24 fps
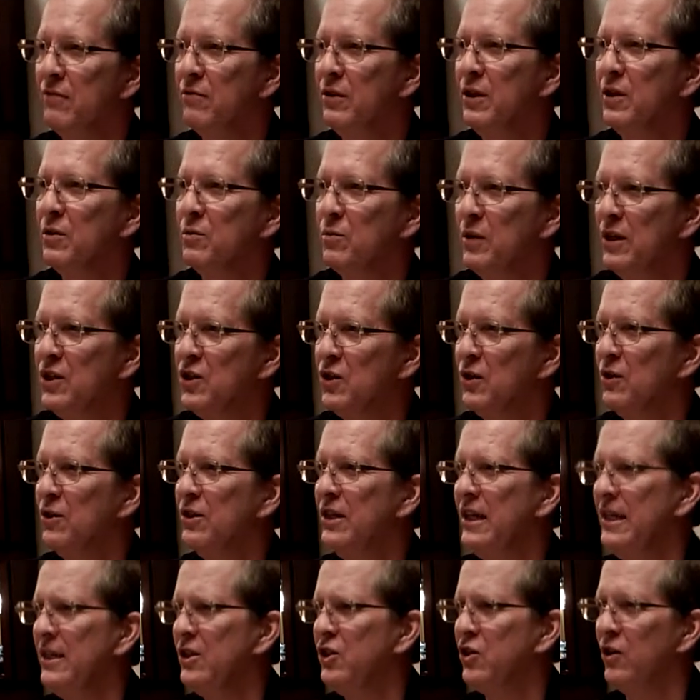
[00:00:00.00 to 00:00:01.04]
of the original
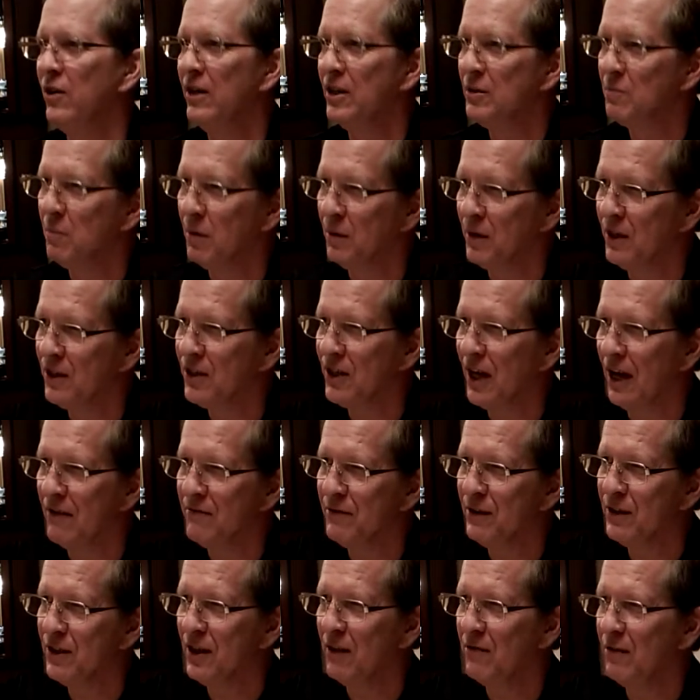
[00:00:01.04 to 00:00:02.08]
teacher as
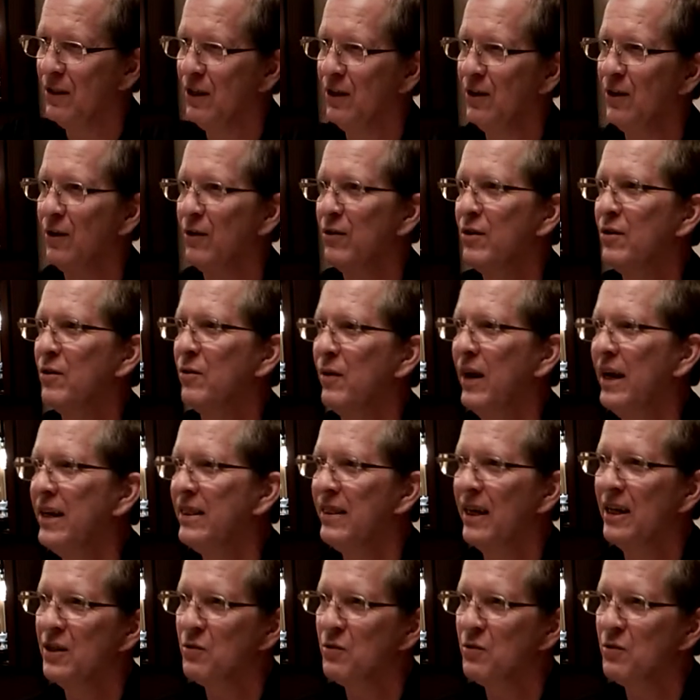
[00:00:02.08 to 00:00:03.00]
bodhisattvas of the earth, correct?